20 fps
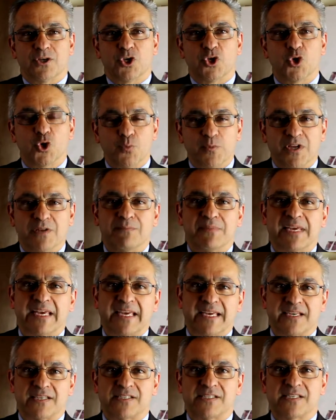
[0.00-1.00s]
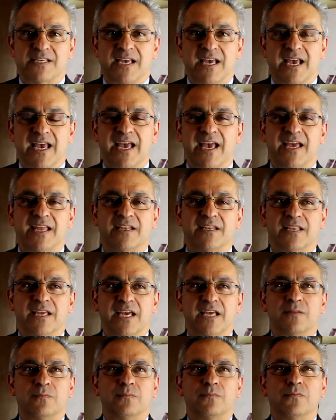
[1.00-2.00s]
human beings. And
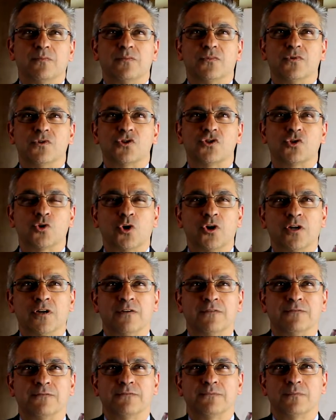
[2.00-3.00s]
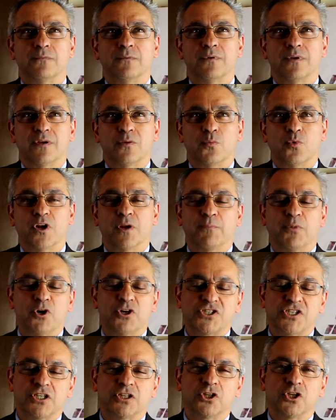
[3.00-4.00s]
it sort of, when a
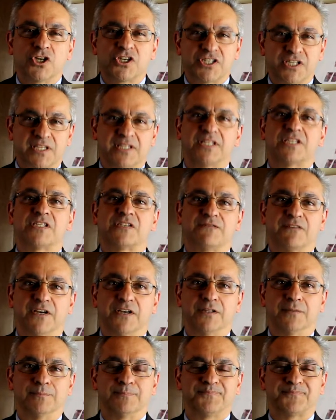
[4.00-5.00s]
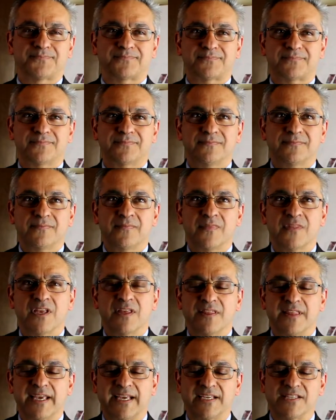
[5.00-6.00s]
person looks at this film,
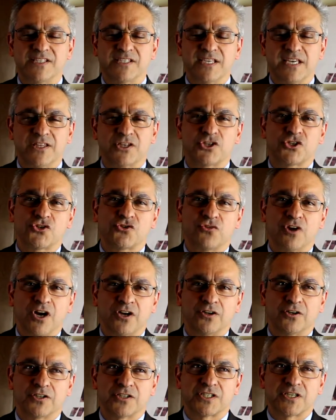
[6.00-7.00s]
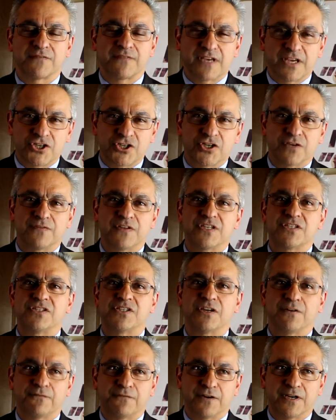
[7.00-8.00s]
they can see the struggles of each of these
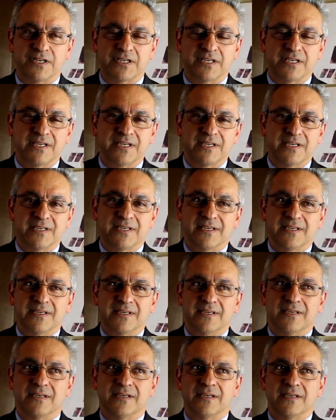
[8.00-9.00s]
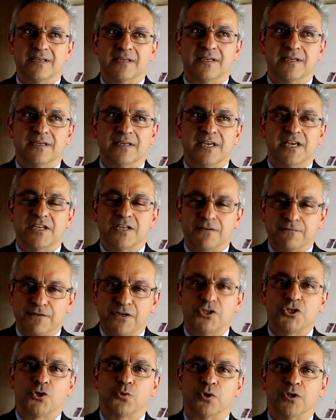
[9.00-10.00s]
different
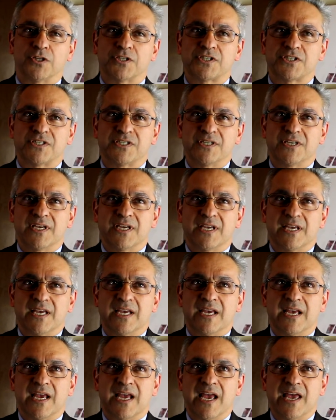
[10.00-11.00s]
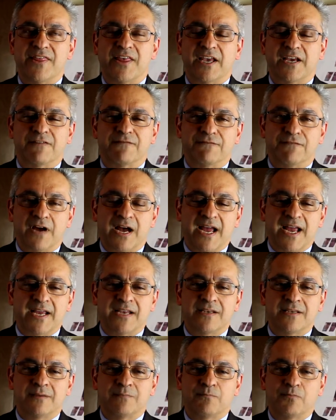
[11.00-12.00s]
individuals and they can
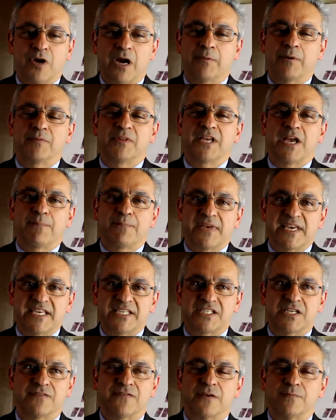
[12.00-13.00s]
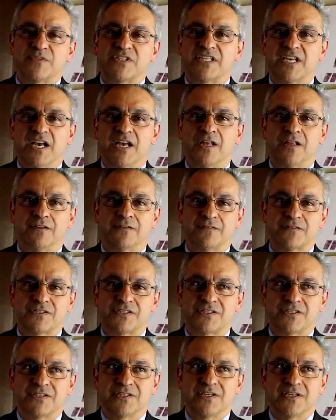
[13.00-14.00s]
find probably a piece of
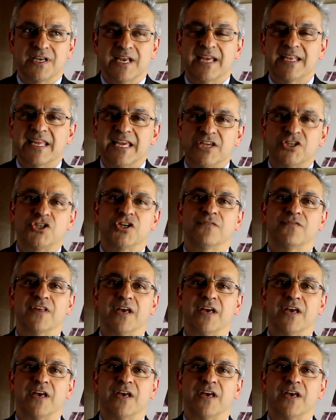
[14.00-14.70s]
themselves in each of